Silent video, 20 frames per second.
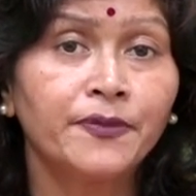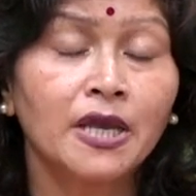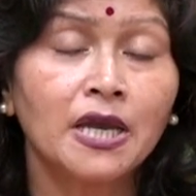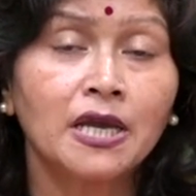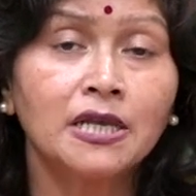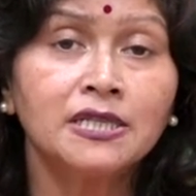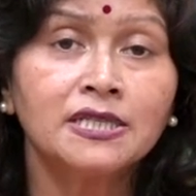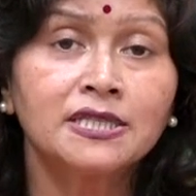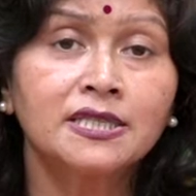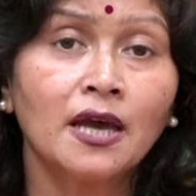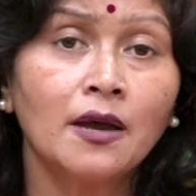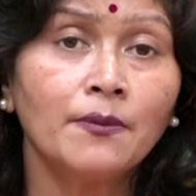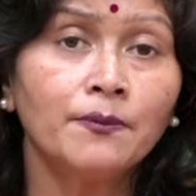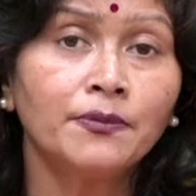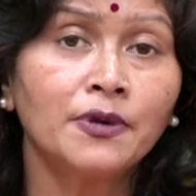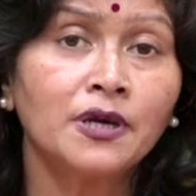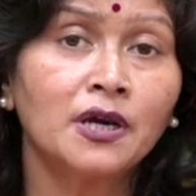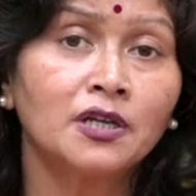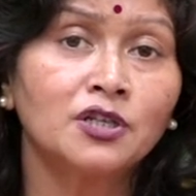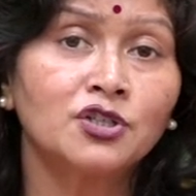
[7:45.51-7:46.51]
in some
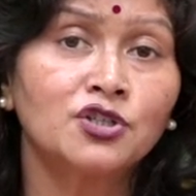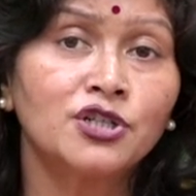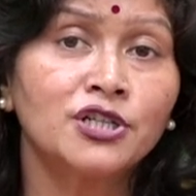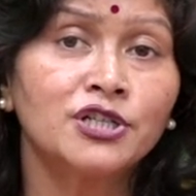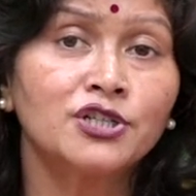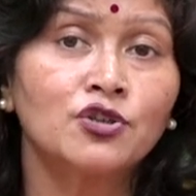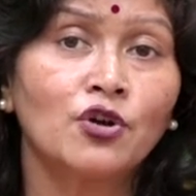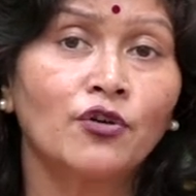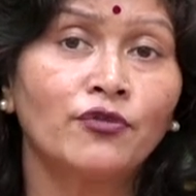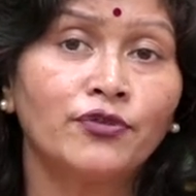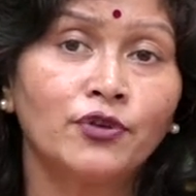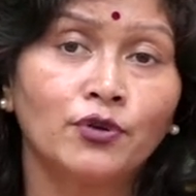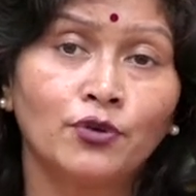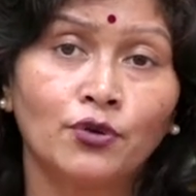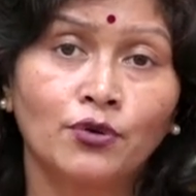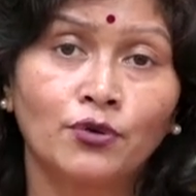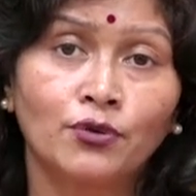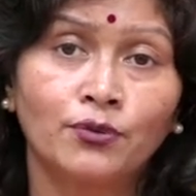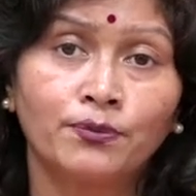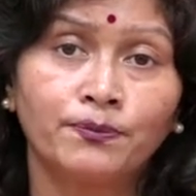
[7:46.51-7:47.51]
countries of
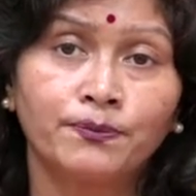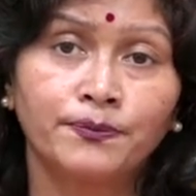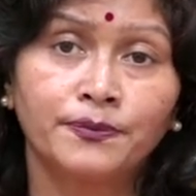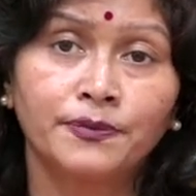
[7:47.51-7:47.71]
Euro